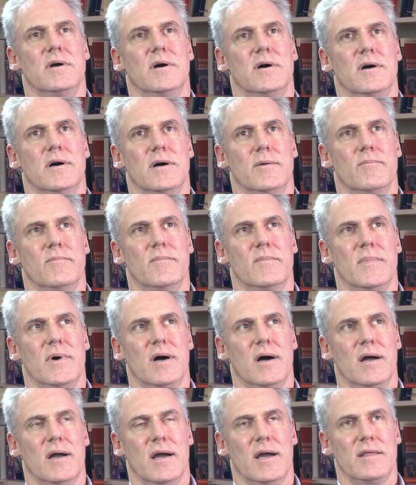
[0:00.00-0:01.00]

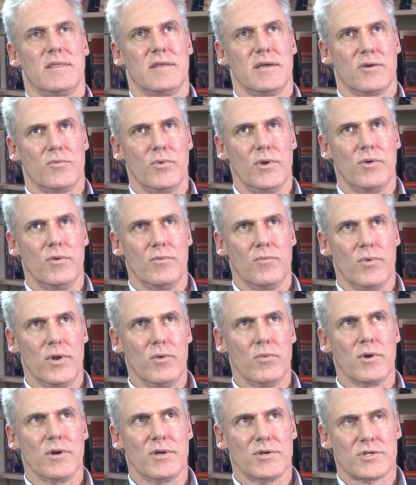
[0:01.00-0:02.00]
I think
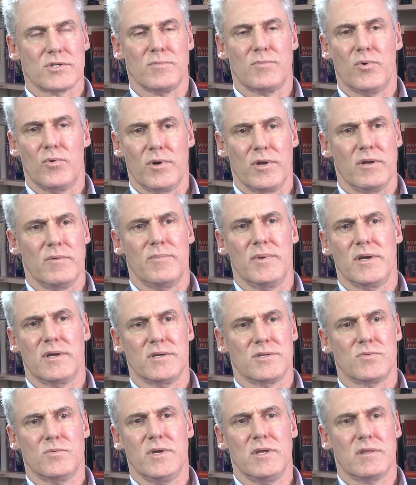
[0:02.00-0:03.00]
we were disappointed
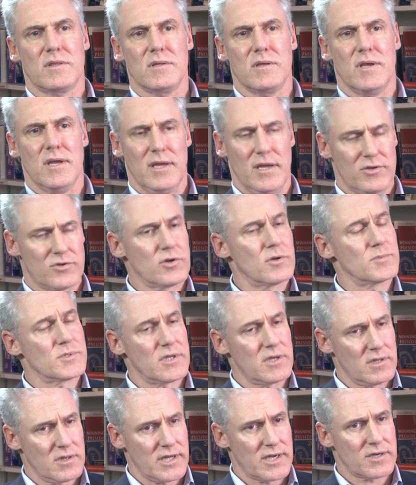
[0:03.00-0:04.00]
because in terms
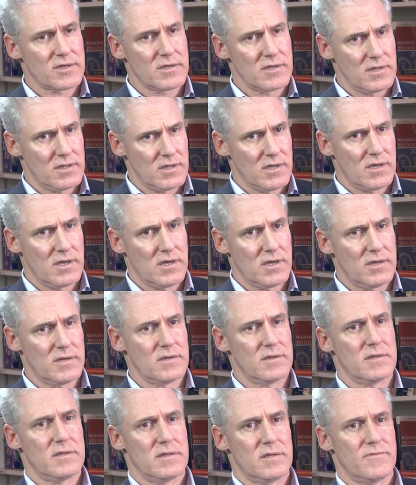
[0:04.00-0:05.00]
of
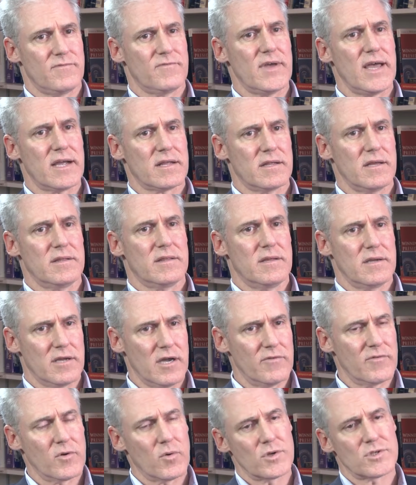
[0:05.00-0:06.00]
the fact that the
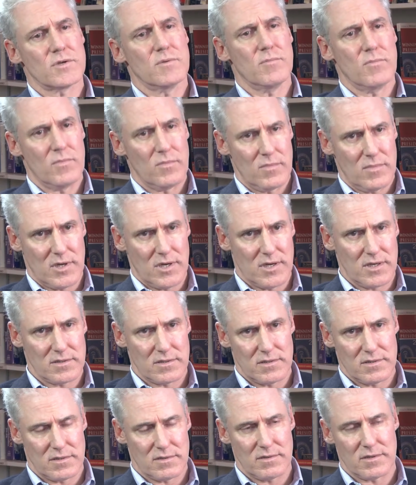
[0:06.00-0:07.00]
governor wasn't
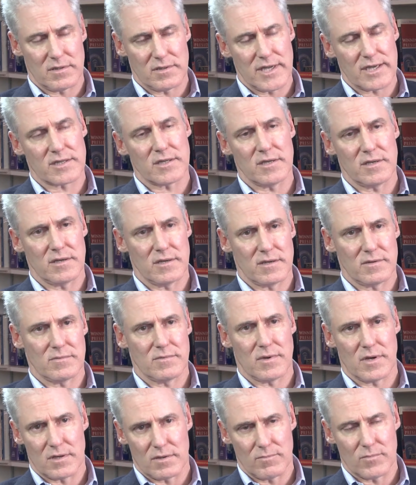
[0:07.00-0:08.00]
elected
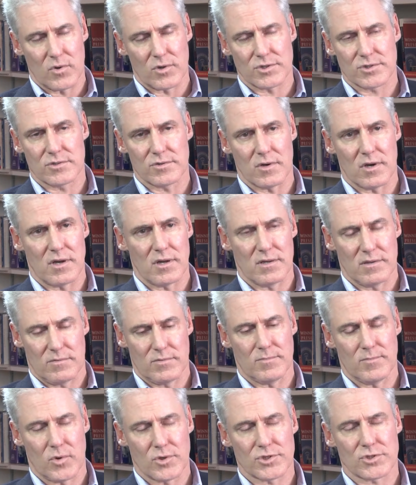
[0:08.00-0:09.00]
on more
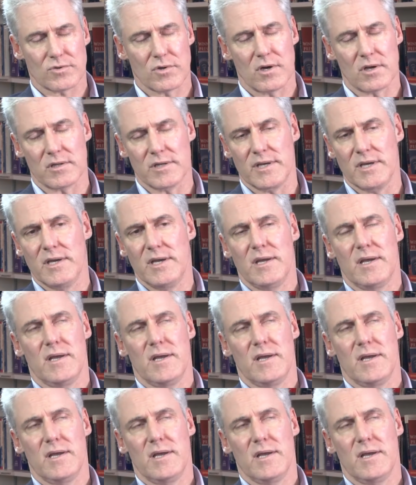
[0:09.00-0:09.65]
strongly,